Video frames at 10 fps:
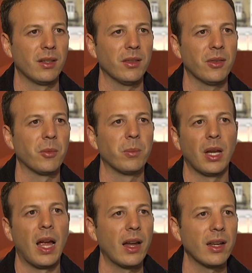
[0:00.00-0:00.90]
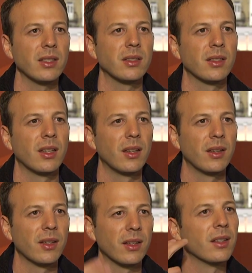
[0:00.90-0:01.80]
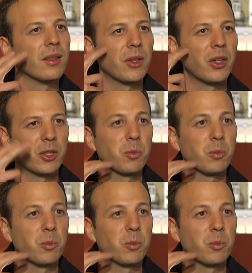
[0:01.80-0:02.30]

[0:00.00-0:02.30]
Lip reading: You know, her eyes, very